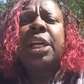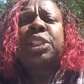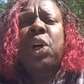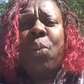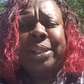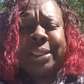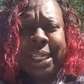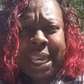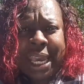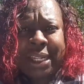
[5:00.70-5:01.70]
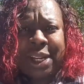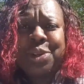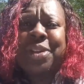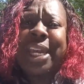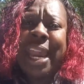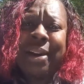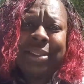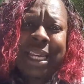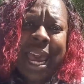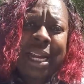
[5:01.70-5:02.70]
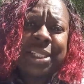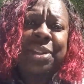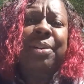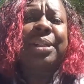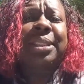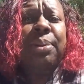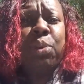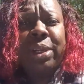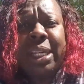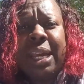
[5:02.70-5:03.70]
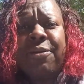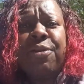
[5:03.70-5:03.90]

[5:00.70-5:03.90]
So once again, under the CARES Act, there is some relief